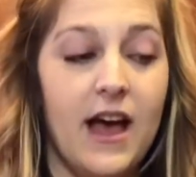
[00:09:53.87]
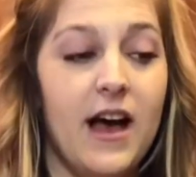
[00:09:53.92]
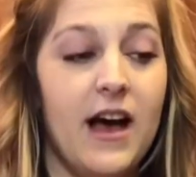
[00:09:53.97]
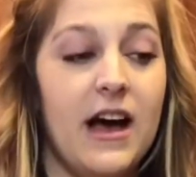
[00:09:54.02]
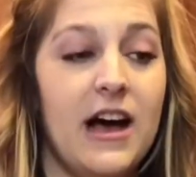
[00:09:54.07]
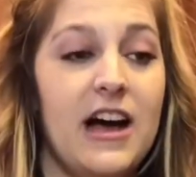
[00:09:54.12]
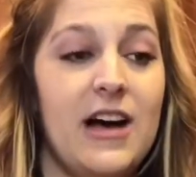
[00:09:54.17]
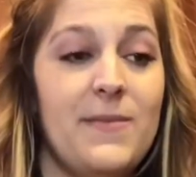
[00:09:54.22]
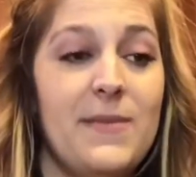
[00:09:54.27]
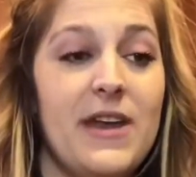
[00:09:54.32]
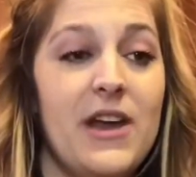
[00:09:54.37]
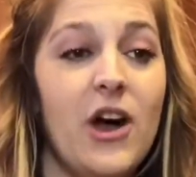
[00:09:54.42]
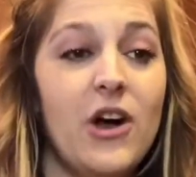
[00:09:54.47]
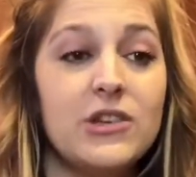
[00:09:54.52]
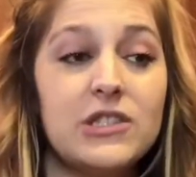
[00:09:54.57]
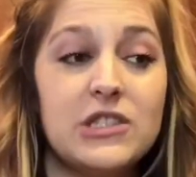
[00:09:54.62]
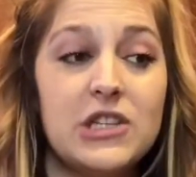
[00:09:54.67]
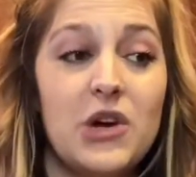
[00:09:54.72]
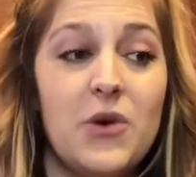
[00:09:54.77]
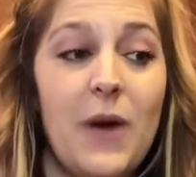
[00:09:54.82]
And
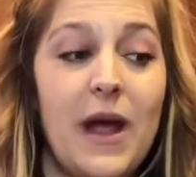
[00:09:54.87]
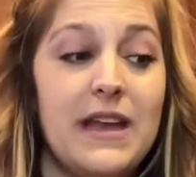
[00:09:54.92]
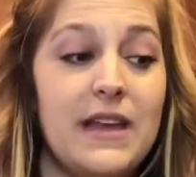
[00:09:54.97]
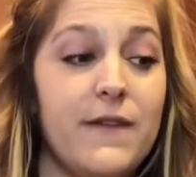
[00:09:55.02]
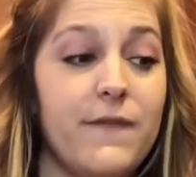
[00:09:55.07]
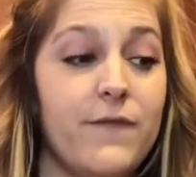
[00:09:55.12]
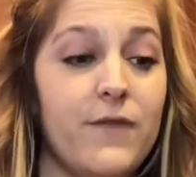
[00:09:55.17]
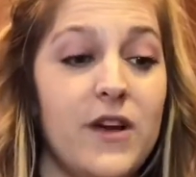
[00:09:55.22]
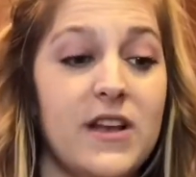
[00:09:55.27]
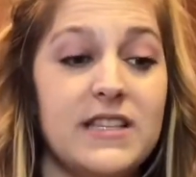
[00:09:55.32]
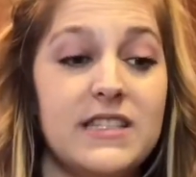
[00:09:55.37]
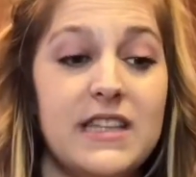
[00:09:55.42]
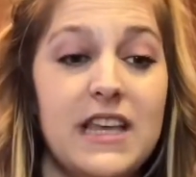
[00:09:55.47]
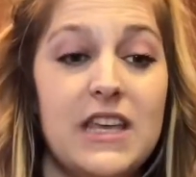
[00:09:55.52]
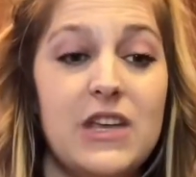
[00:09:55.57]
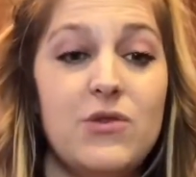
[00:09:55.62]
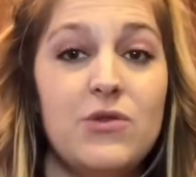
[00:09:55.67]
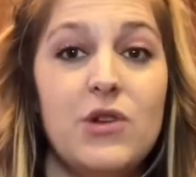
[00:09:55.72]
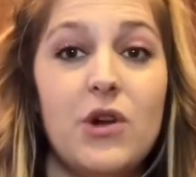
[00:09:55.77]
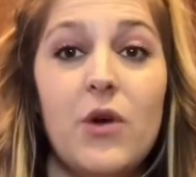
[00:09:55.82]
also any friends that
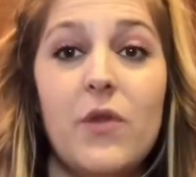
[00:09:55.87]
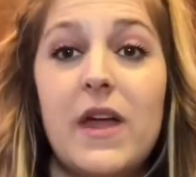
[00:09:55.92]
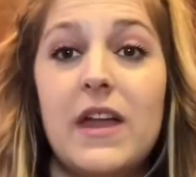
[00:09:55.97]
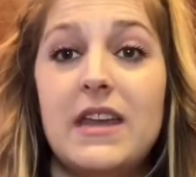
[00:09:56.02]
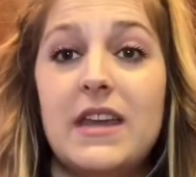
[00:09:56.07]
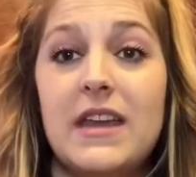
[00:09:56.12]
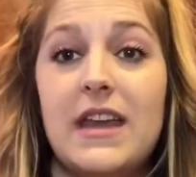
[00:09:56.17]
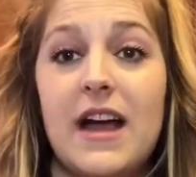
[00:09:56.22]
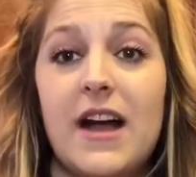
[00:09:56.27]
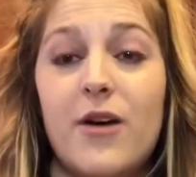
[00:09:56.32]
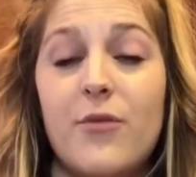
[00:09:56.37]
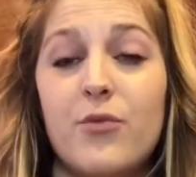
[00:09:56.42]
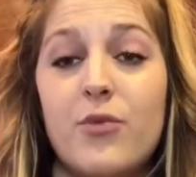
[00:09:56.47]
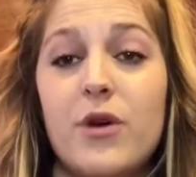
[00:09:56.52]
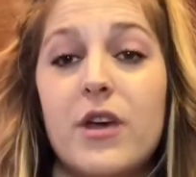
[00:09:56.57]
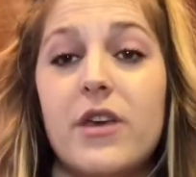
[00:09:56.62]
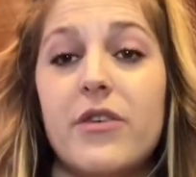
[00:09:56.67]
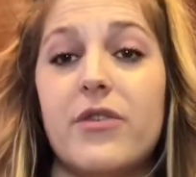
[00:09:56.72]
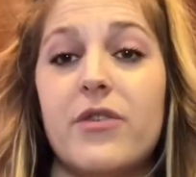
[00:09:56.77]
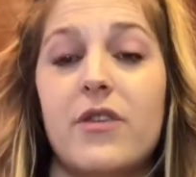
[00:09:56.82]
you know that need help
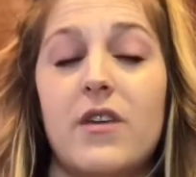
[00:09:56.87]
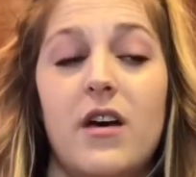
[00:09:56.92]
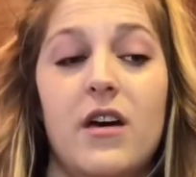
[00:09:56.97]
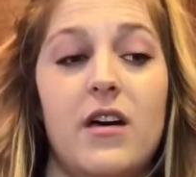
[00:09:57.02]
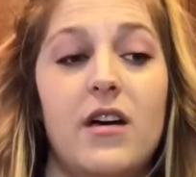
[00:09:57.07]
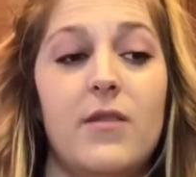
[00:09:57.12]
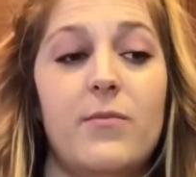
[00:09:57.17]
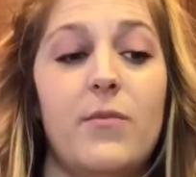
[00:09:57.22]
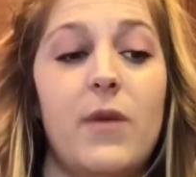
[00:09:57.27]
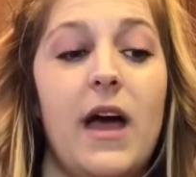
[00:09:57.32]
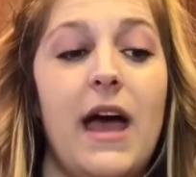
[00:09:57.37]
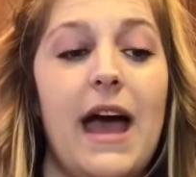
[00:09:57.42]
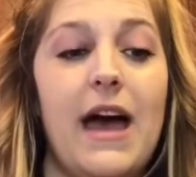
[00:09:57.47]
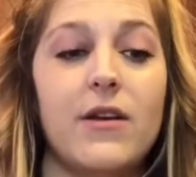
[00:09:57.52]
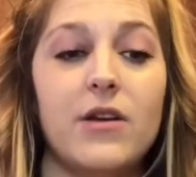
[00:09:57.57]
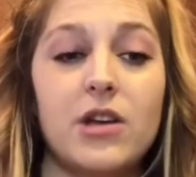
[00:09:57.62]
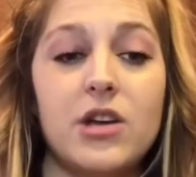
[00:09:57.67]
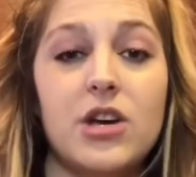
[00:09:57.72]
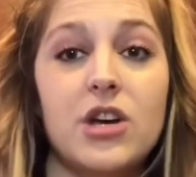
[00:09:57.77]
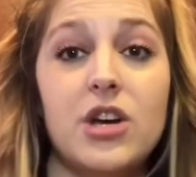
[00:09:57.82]
with how
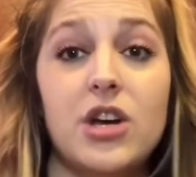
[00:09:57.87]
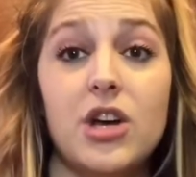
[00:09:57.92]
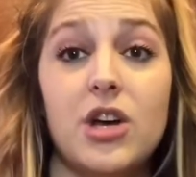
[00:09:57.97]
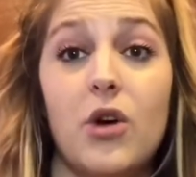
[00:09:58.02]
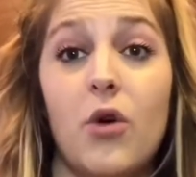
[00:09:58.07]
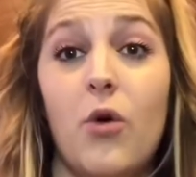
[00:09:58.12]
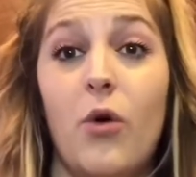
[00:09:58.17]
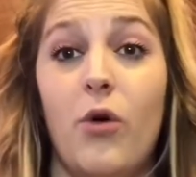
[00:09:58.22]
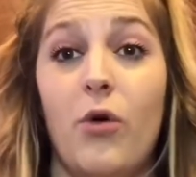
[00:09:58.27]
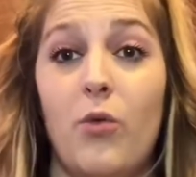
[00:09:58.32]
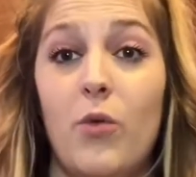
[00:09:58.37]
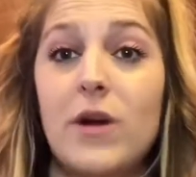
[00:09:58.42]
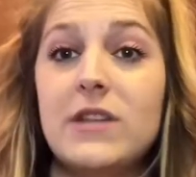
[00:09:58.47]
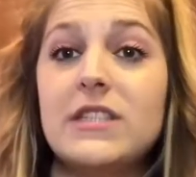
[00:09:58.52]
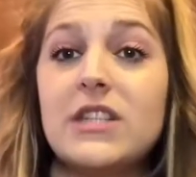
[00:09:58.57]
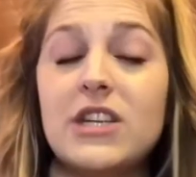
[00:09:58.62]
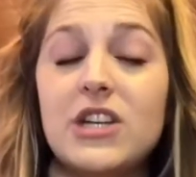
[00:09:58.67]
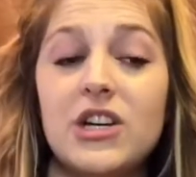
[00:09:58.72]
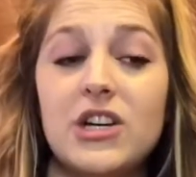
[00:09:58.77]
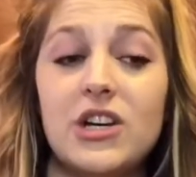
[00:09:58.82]
to cook or what
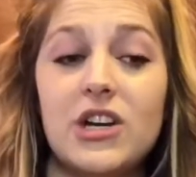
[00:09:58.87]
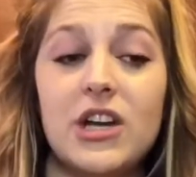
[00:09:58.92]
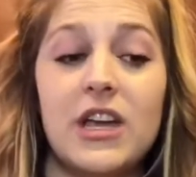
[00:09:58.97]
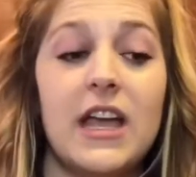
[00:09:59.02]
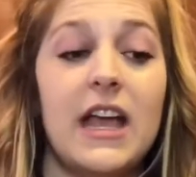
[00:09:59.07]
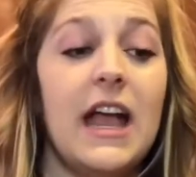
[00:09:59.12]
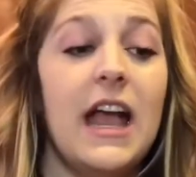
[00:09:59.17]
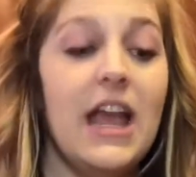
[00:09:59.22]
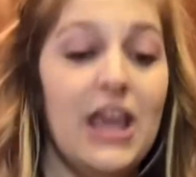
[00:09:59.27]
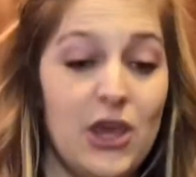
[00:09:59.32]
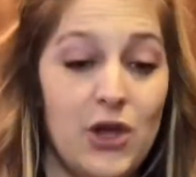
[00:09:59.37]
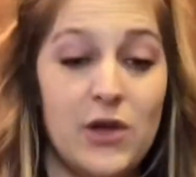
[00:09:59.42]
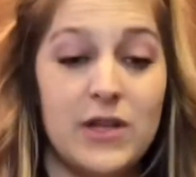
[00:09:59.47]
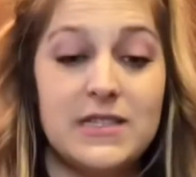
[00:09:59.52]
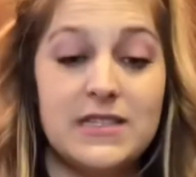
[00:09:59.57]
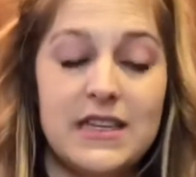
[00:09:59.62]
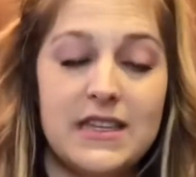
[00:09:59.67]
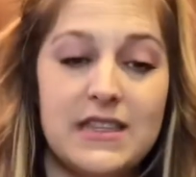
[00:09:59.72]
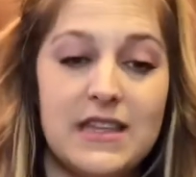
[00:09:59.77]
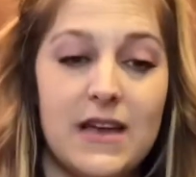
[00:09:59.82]
to cook, you can
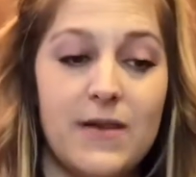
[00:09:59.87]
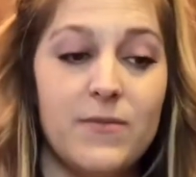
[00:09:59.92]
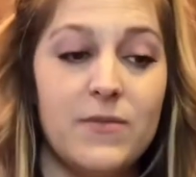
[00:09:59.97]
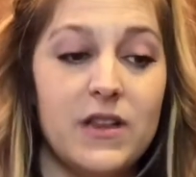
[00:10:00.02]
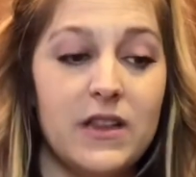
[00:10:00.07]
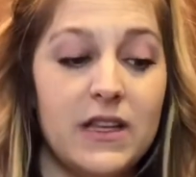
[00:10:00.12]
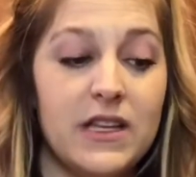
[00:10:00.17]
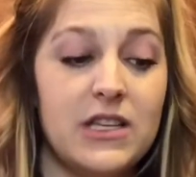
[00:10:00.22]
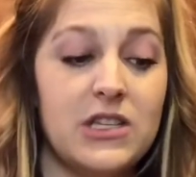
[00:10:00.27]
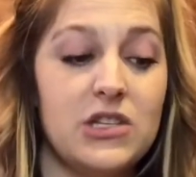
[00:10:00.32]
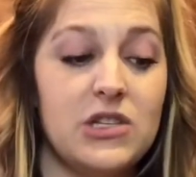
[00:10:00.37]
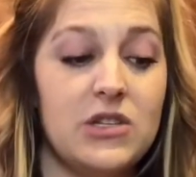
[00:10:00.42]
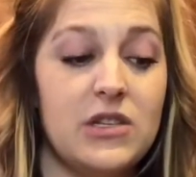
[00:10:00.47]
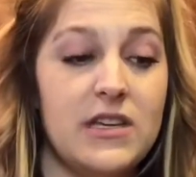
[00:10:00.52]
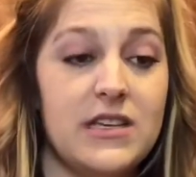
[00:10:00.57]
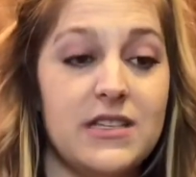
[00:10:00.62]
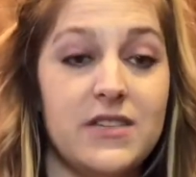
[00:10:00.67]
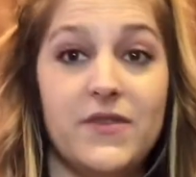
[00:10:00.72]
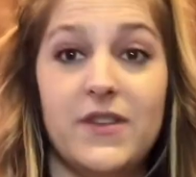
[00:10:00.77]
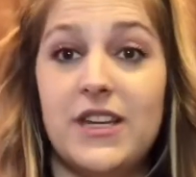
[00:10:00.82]
send them the link to
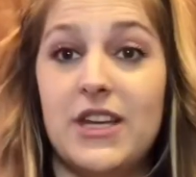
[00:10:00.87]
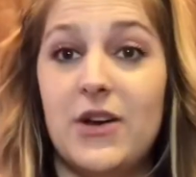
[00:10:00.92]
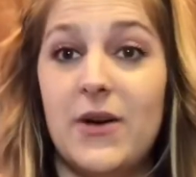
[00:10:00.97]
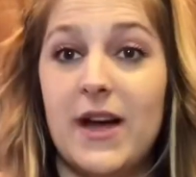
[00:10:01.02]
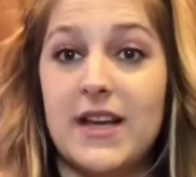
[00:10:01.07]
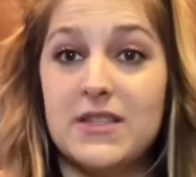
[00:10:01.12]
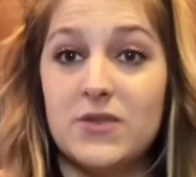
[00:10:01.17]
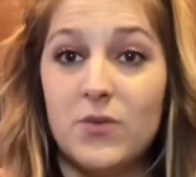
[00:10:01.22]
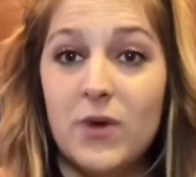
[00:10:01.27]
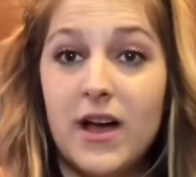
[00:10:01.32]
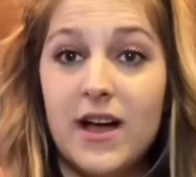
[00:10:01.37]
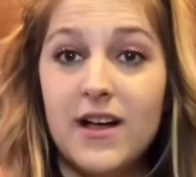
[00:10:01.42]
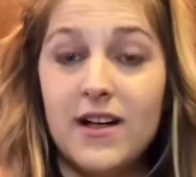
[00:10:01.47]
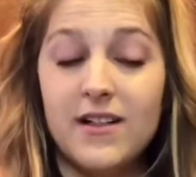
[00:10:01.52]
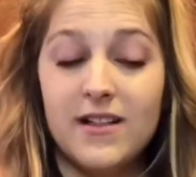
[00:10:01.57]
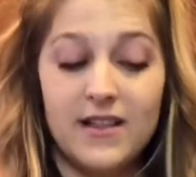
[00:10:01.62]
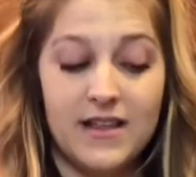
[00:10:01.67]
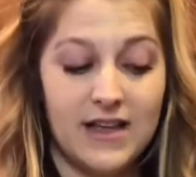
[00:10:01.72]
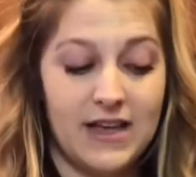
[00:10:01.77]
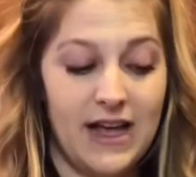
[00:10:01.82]
this video as
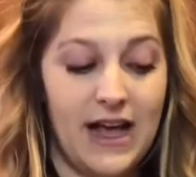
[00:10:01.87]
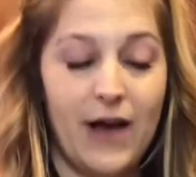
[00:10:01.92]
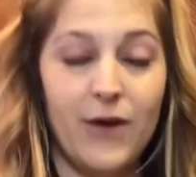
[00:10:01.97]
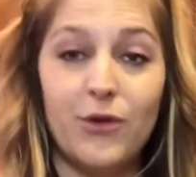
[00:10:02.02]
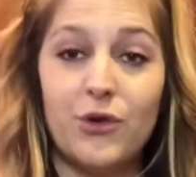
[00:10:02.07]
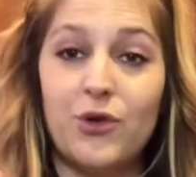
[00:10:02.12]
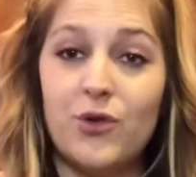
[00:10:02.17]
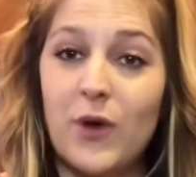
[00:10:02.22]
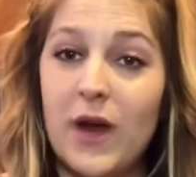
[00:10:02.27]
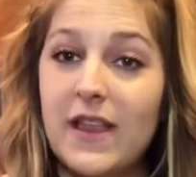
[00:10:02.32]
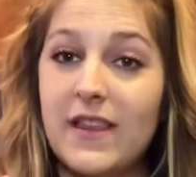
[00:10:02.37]
well. I would greatly